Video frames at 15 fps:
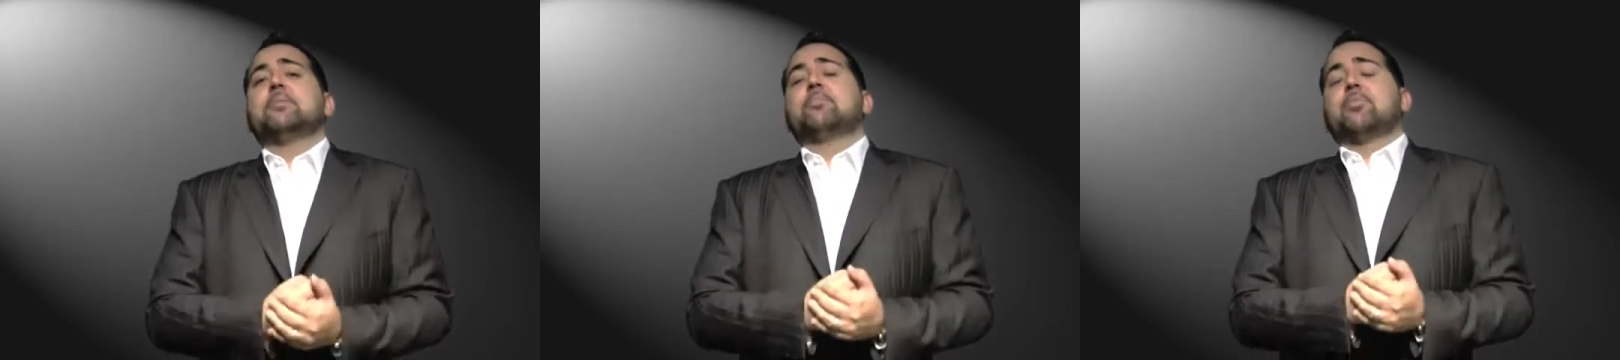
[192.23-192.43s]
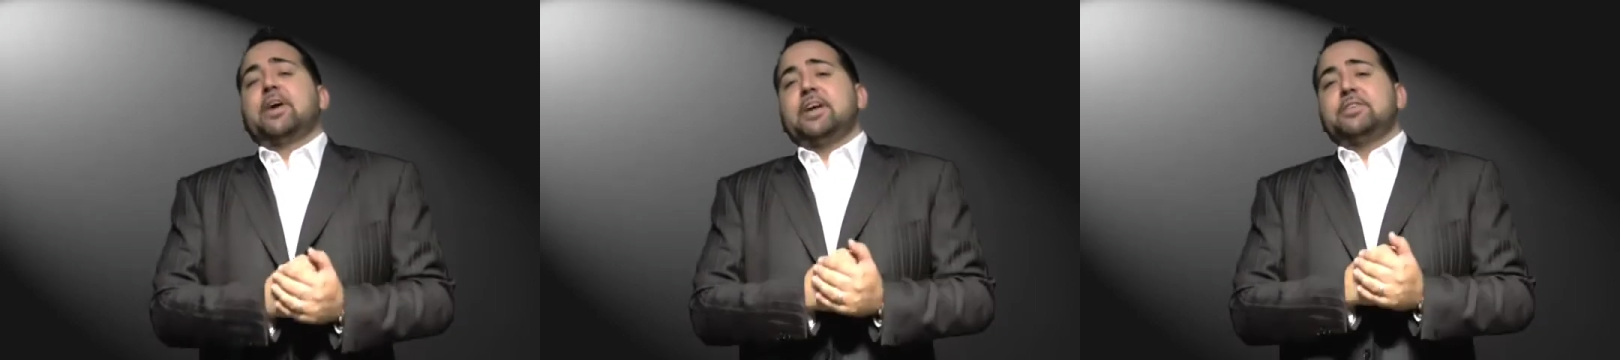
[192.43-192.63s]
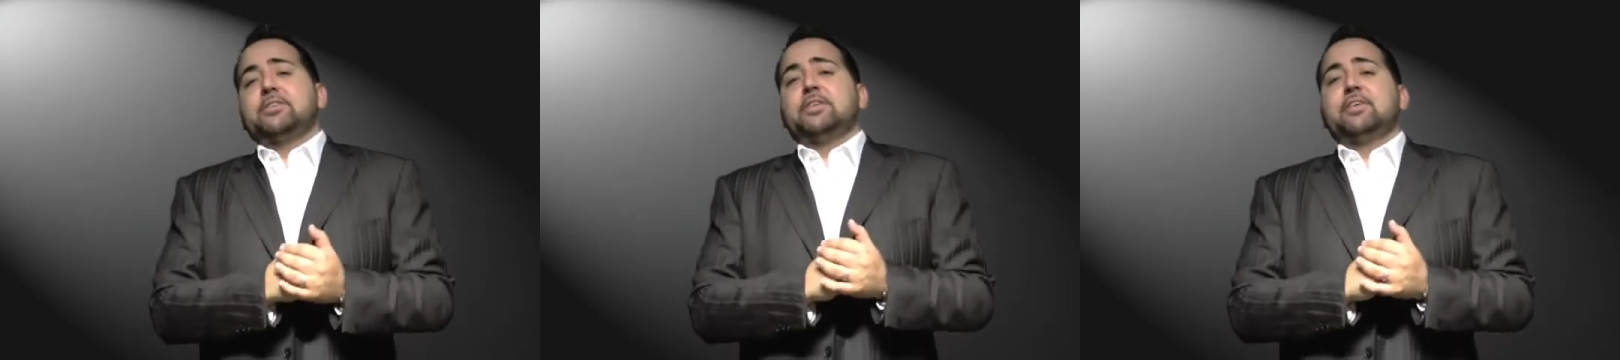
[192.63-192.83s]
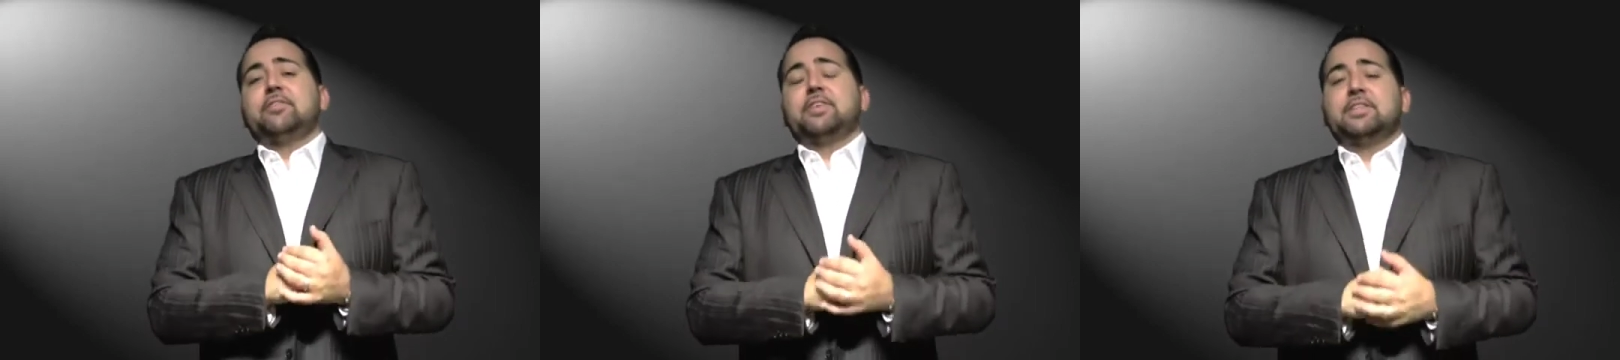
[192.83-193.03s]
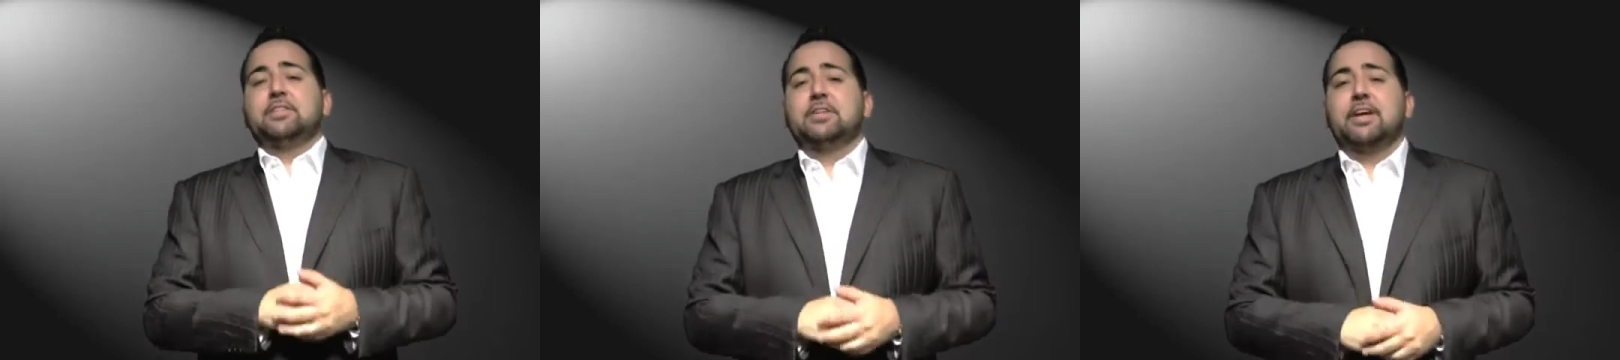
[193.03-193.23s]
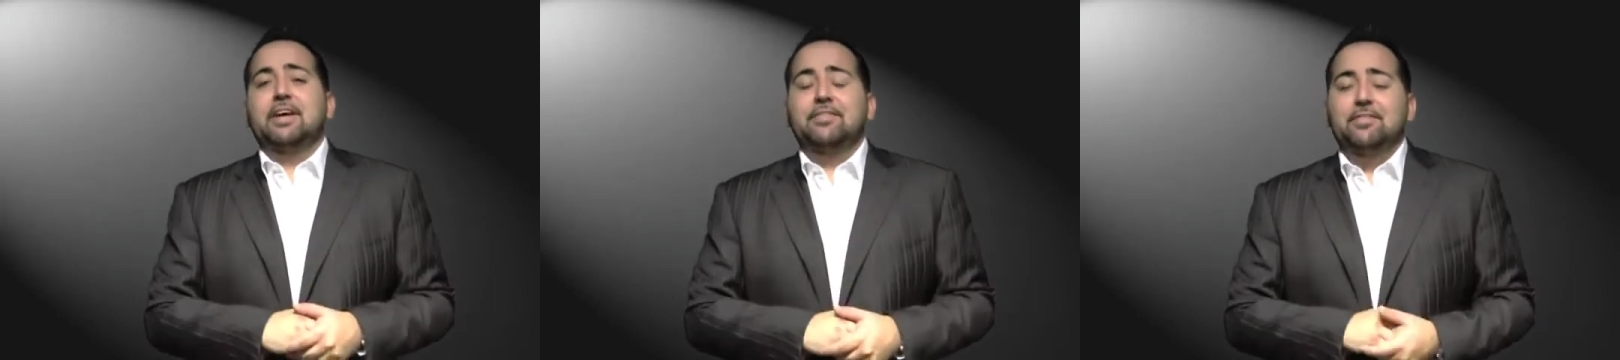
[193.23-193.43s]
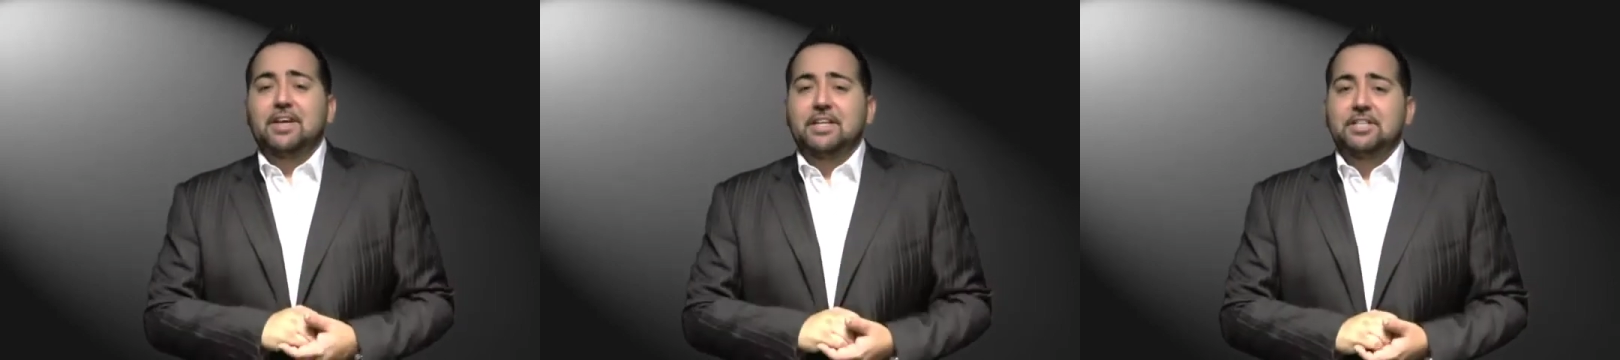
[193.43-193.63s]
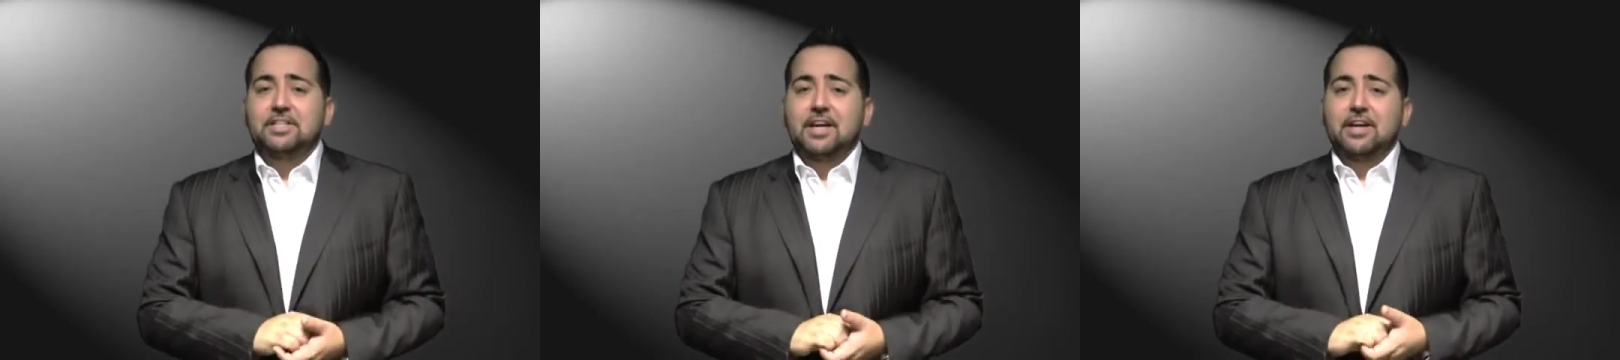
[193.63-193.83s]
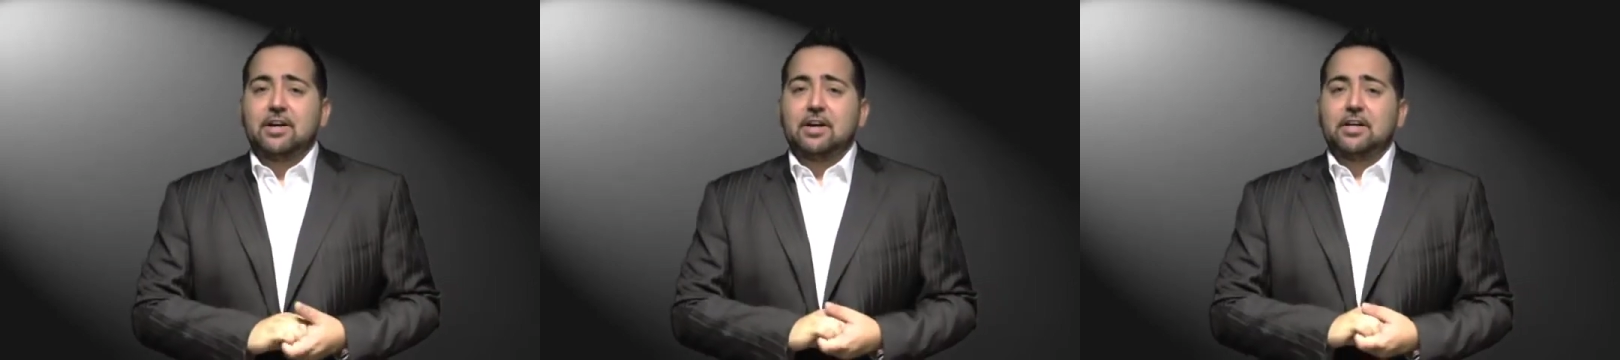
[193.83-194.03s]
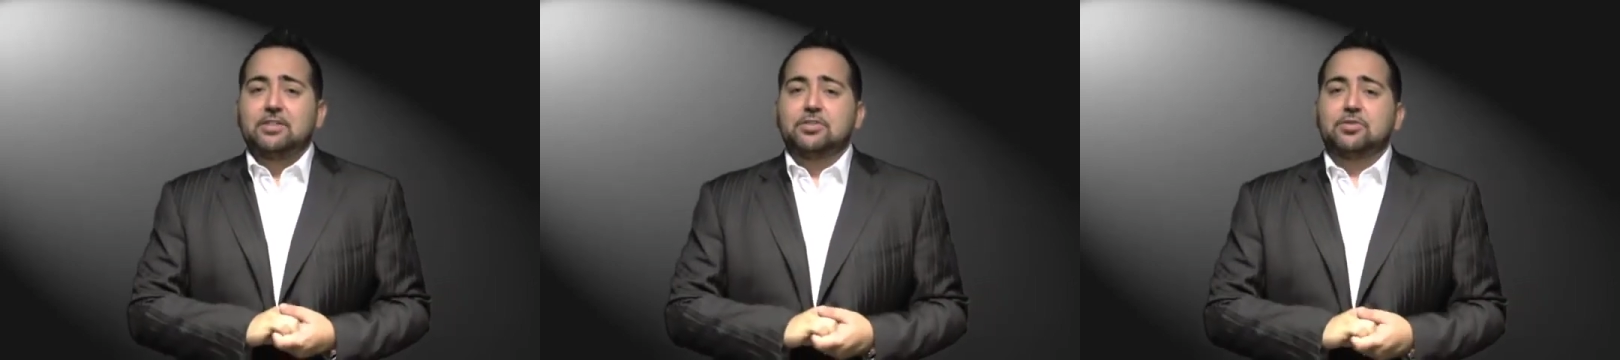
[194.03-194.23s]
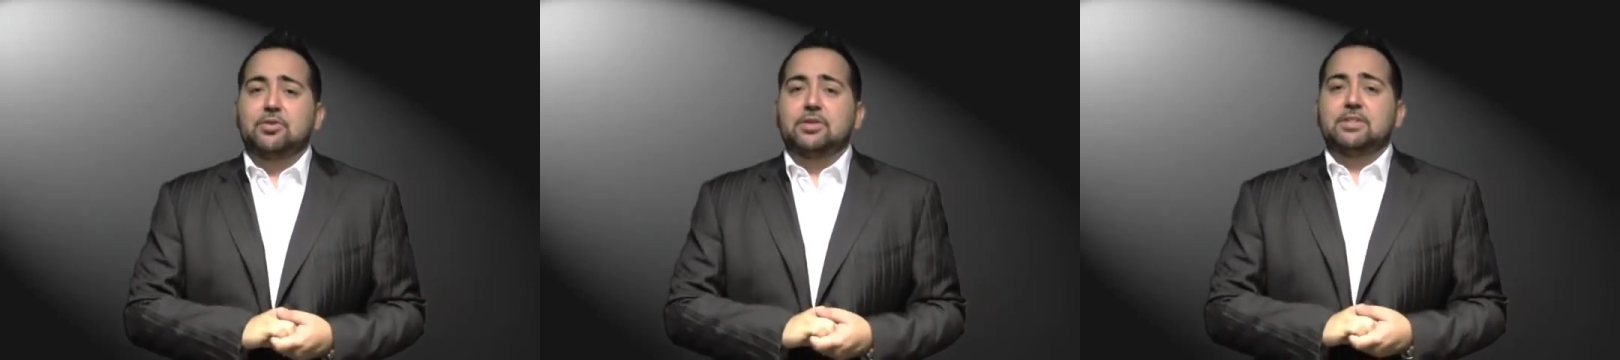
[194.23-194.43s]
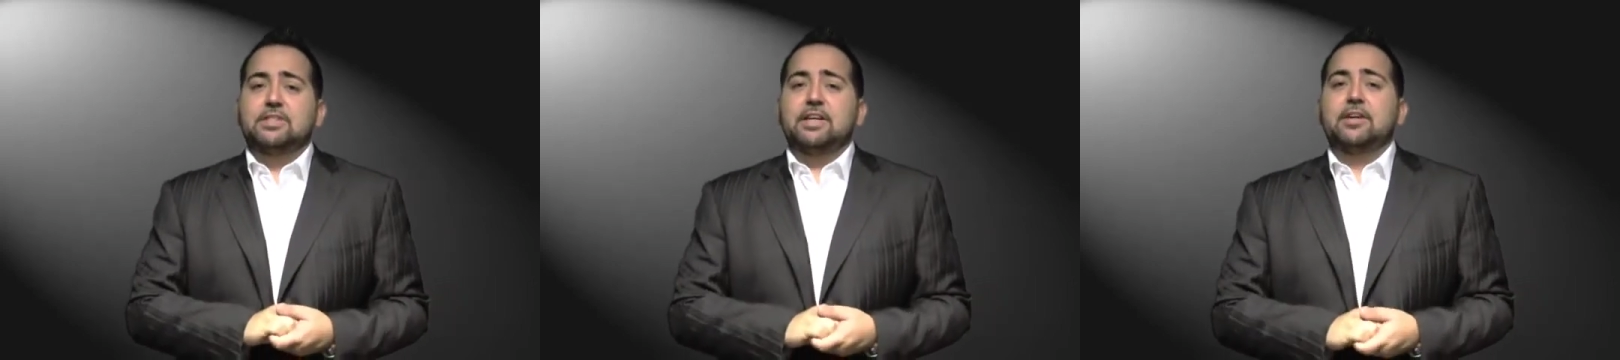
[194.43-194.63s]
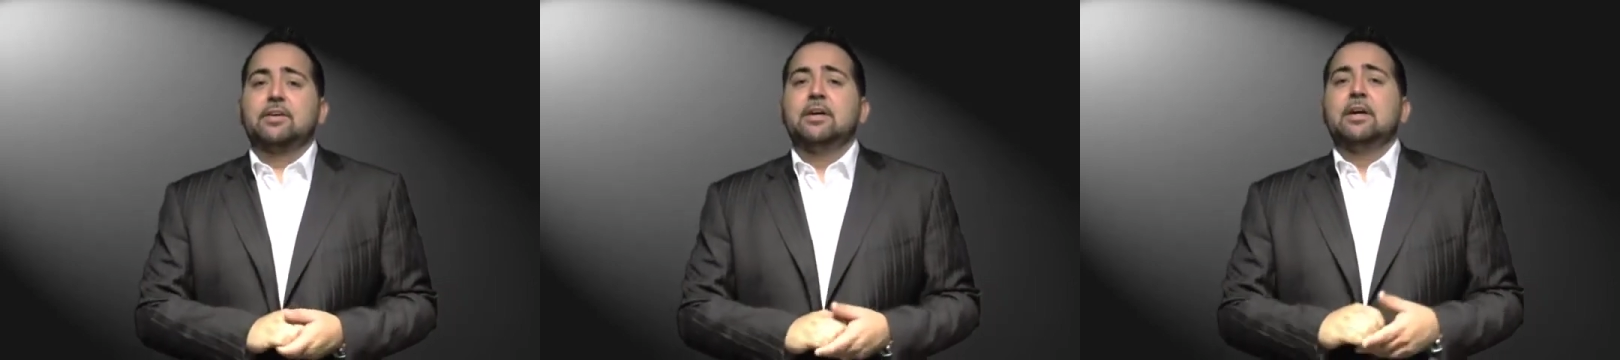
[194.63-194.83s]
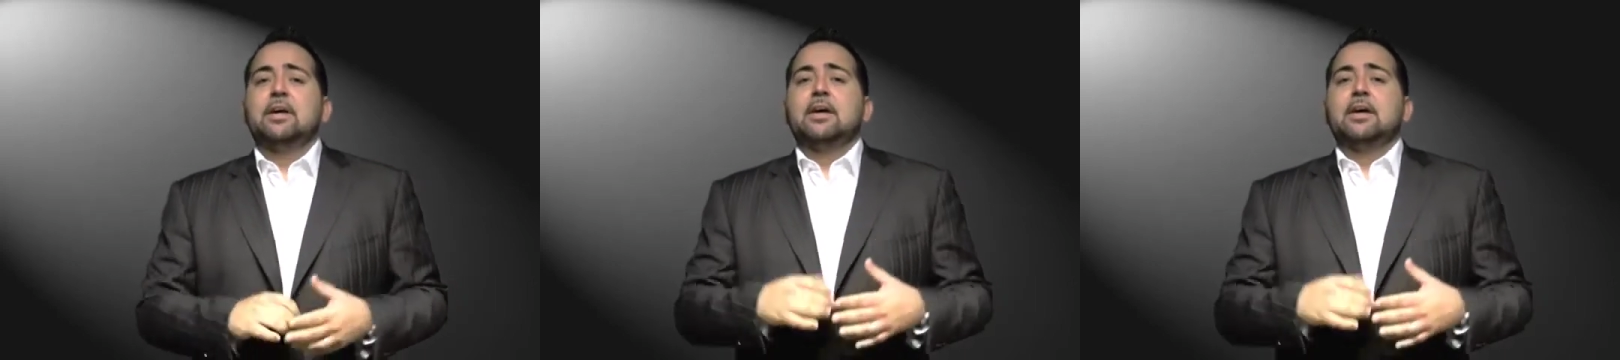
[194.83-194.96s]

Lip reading: appraisal if it's a FHA, HUD short sale.